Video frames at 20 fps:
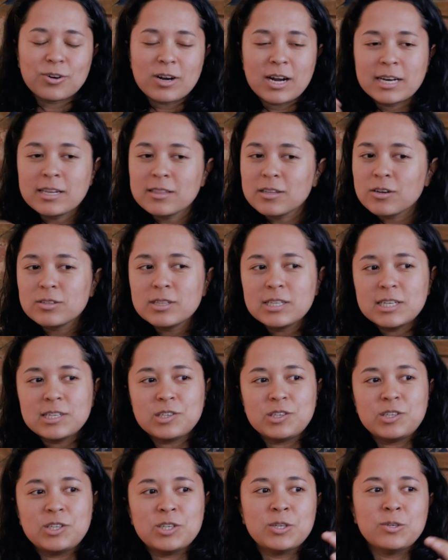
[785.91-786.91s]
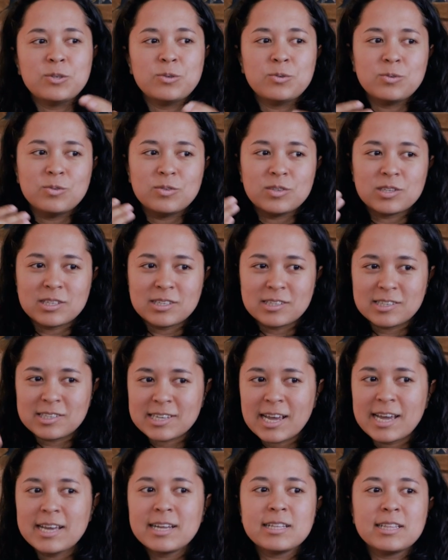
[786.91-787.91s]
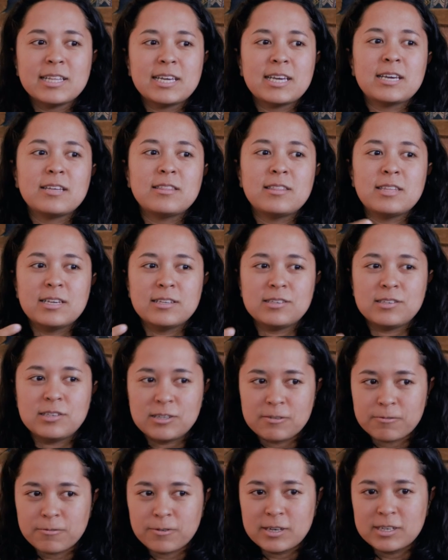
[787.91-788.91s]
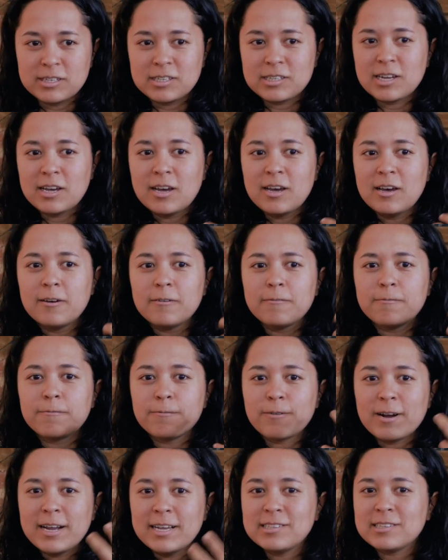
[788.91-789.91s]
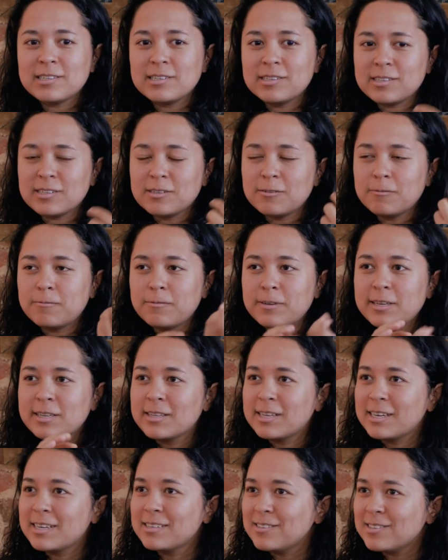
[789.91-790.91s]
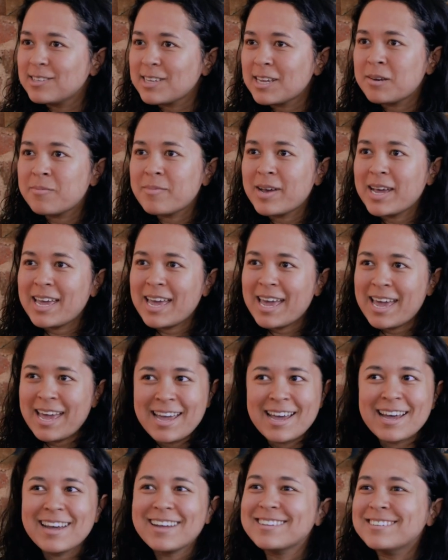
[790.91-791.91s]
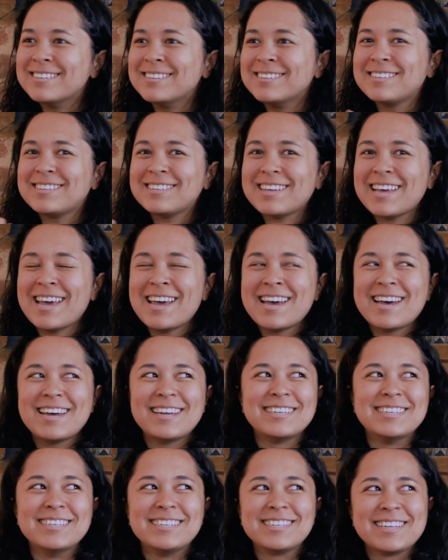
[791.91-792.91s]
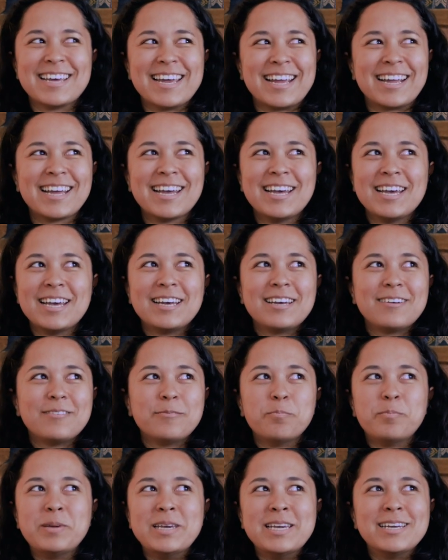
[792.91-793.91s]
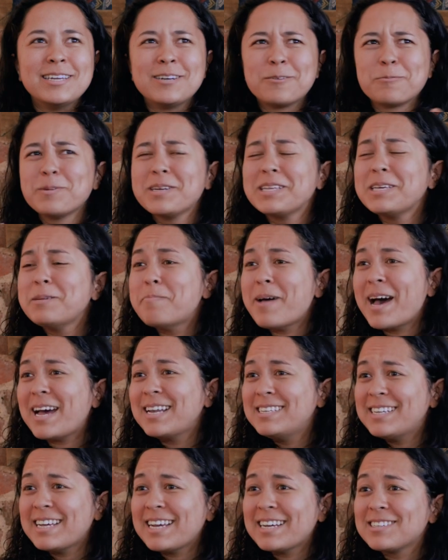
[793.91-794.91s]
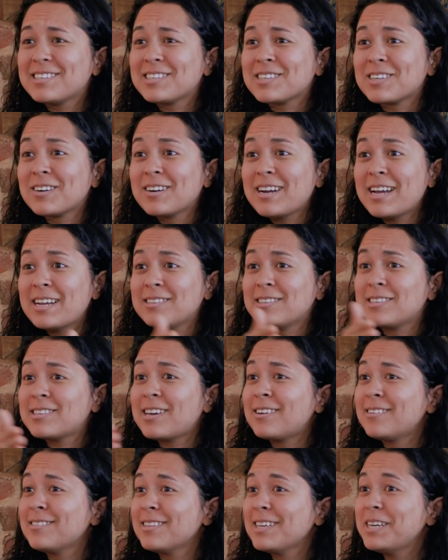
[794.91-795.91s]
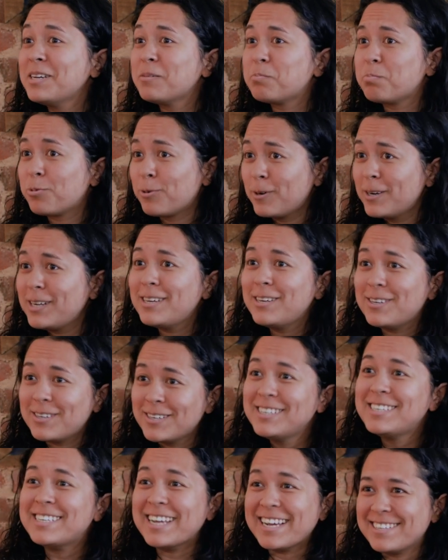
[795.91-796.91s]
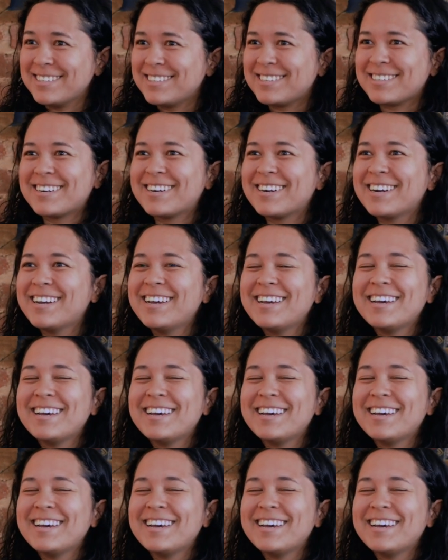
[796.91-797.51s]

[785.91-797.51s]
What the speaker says: trying to learn these tunes and cycling these different phrases and feelings in my hands and, like, being a really bad dancer and suddenly a pretty good dancer.